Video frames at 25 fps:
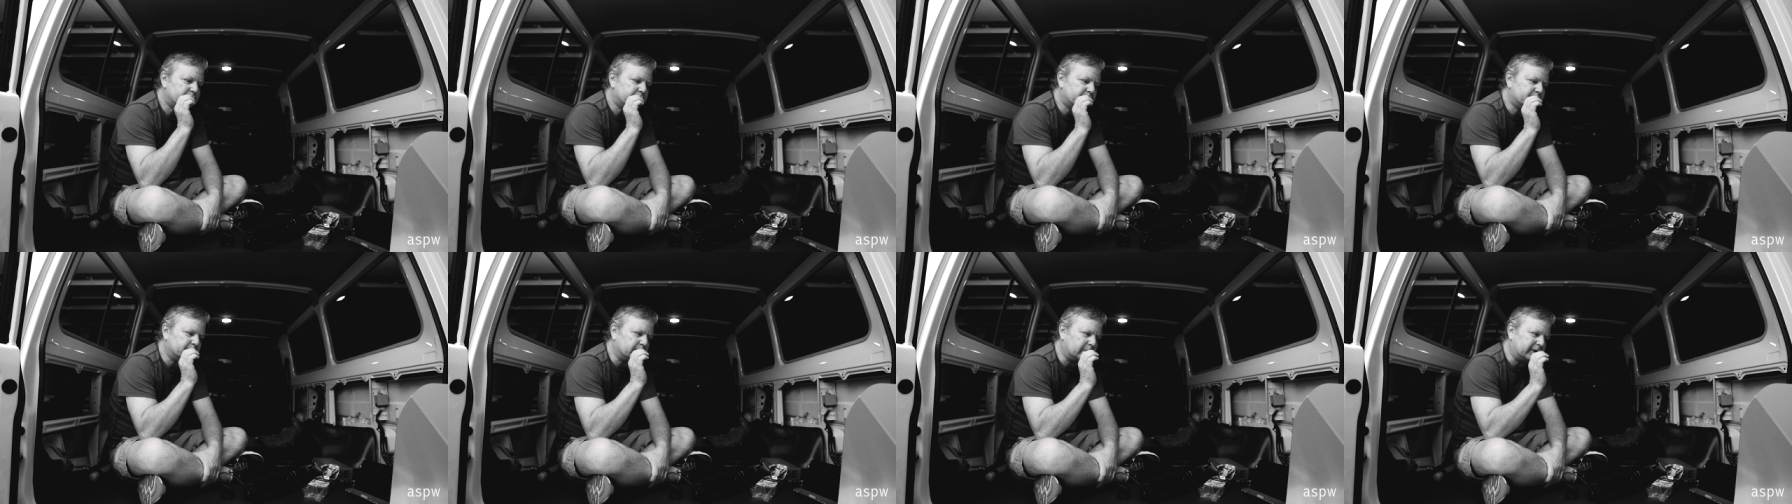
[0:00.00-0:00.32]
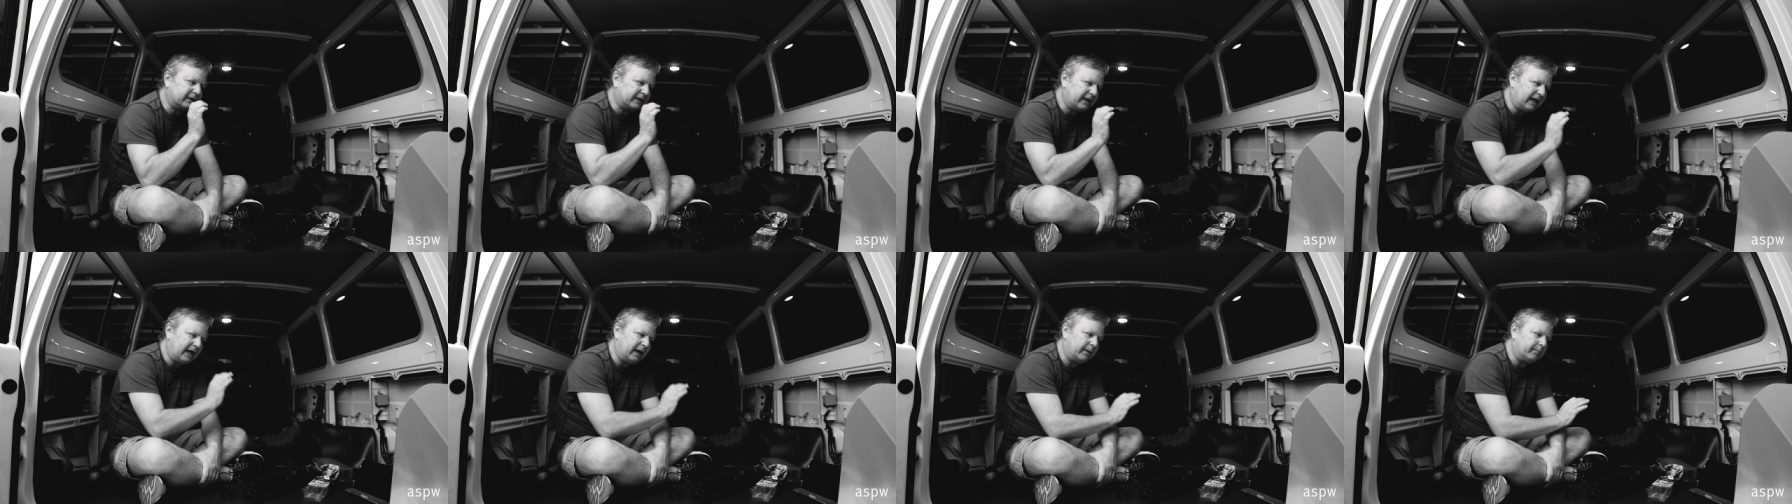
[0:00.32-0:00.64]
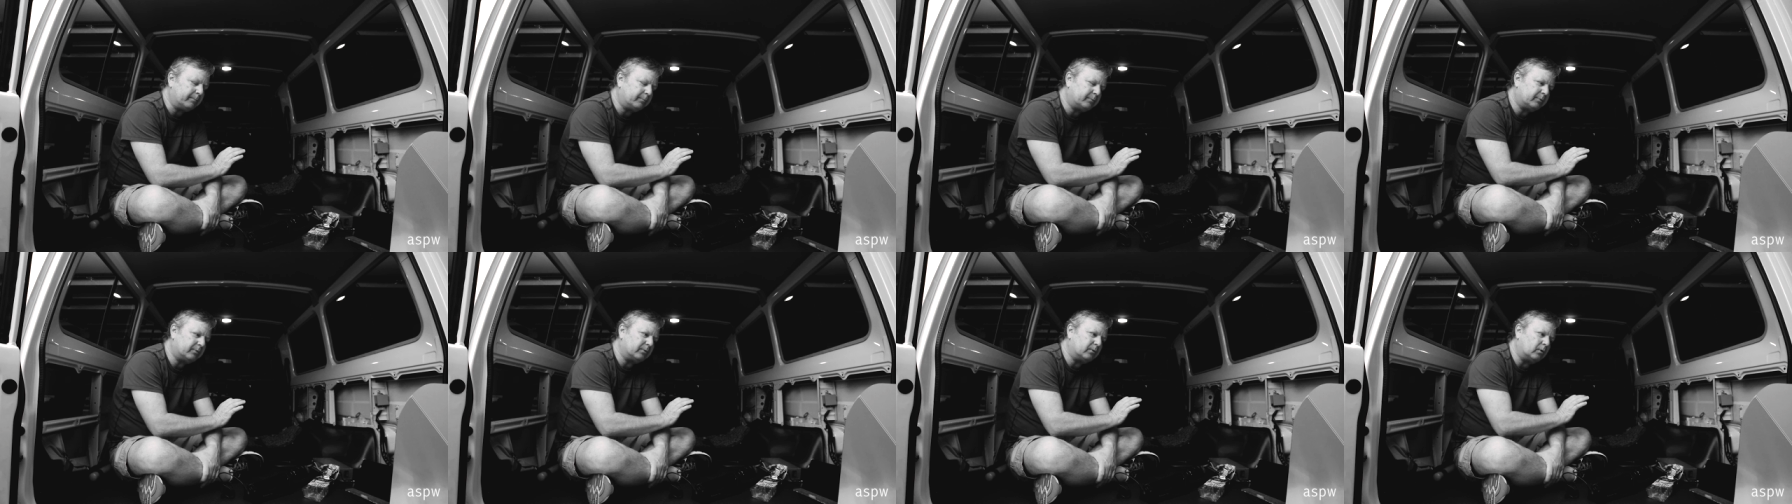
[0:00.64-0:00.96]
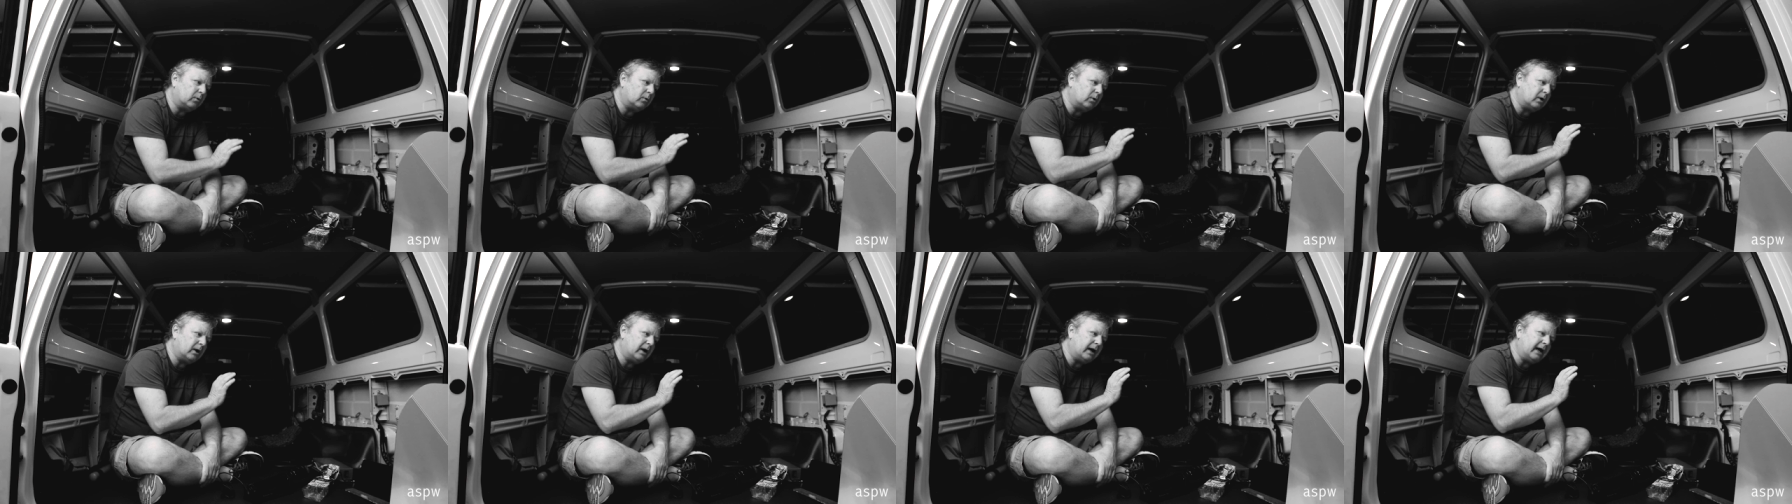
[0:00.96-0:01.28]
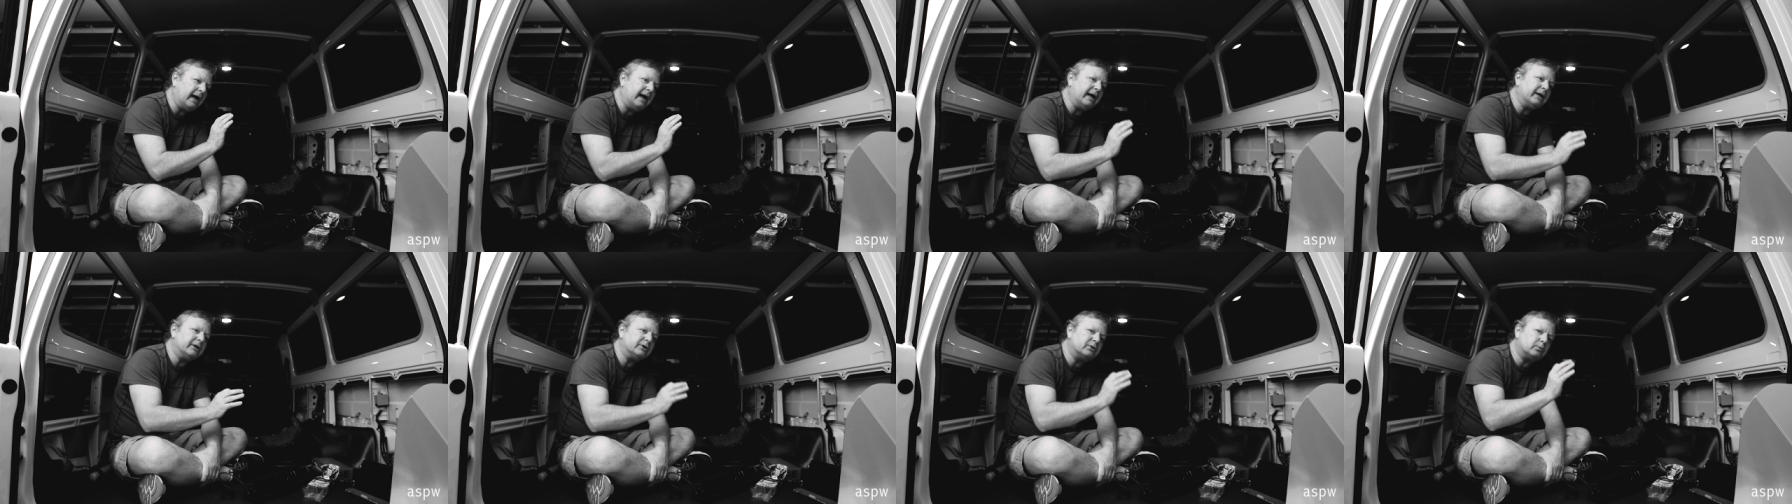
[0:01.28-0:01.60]
to camp
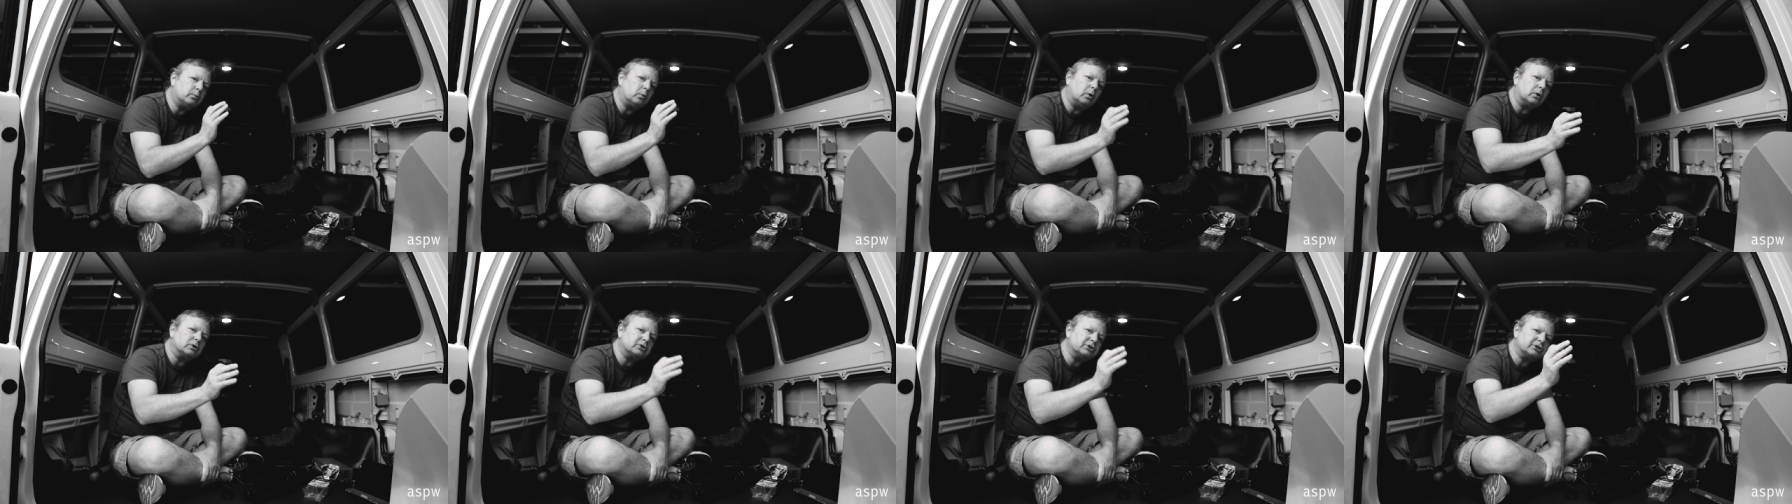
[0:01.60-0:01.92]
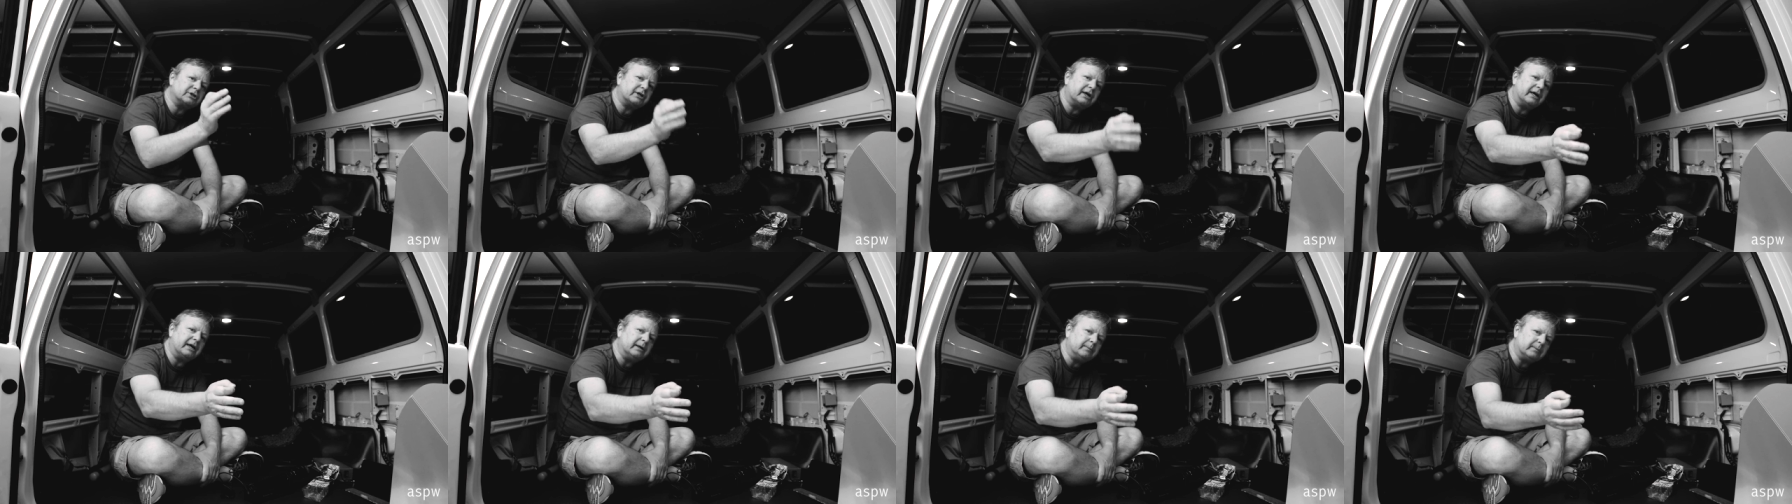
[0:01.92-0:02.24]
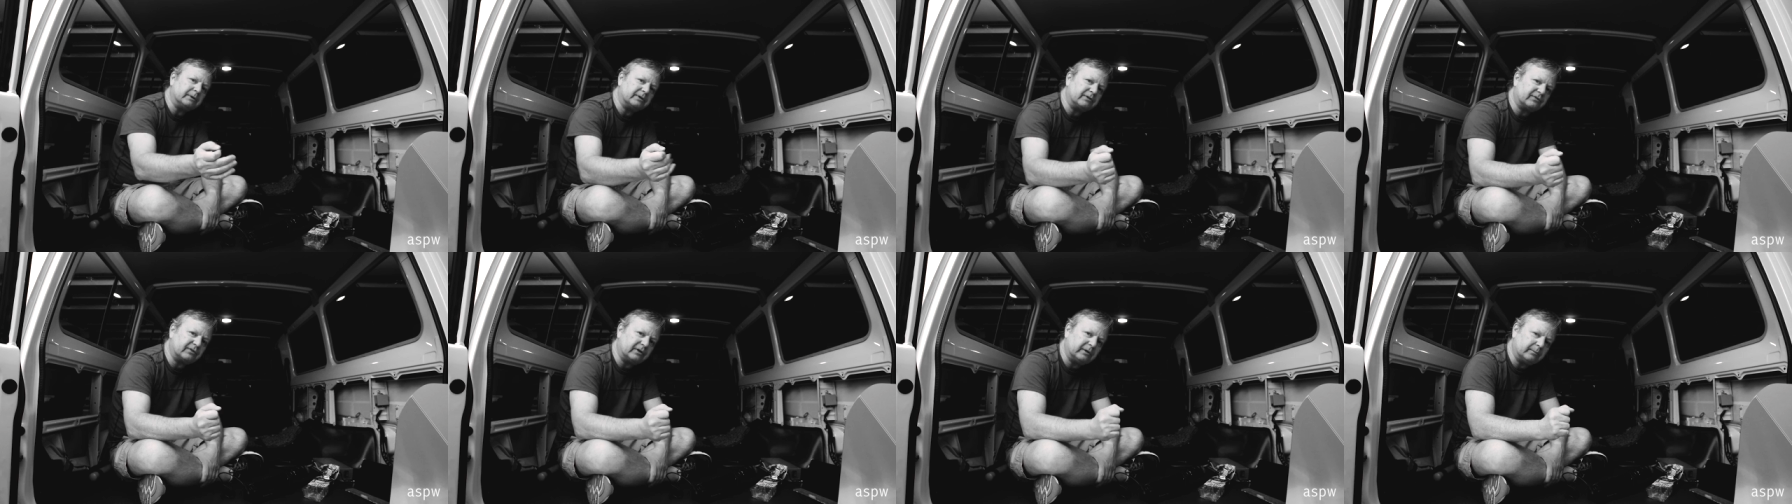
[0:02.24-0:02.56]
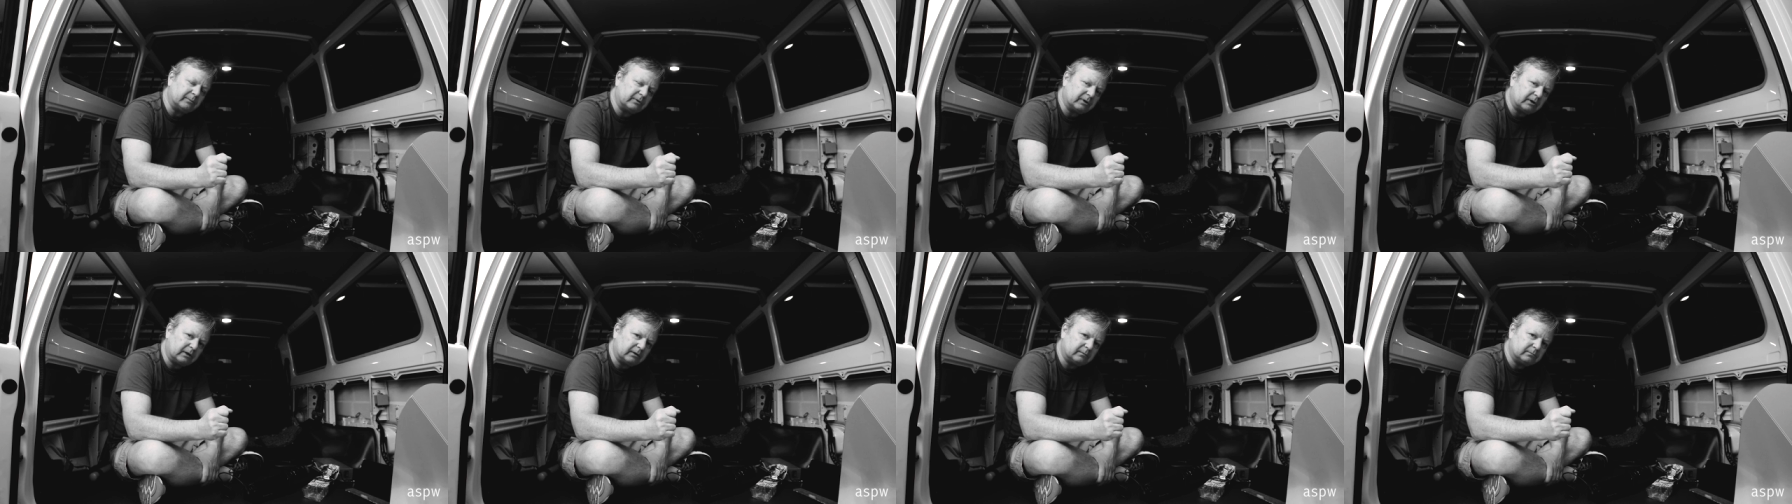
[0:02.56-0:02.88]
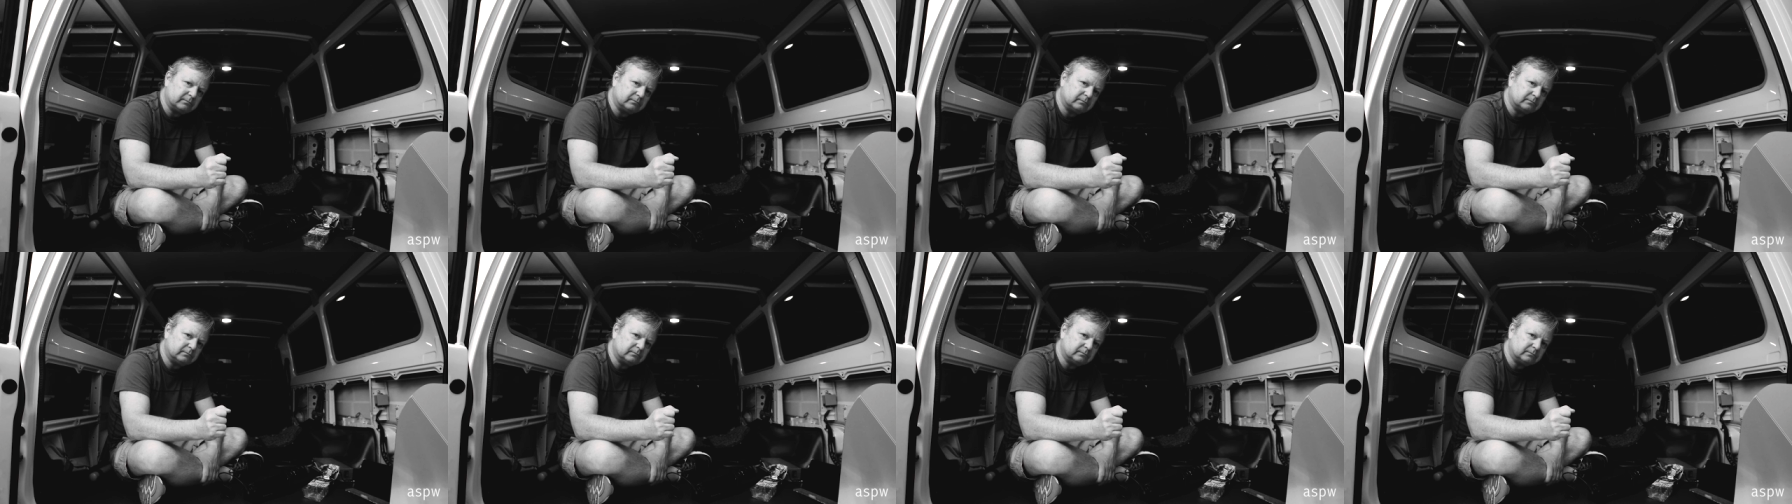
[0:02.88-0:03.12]
and watch game at the same time.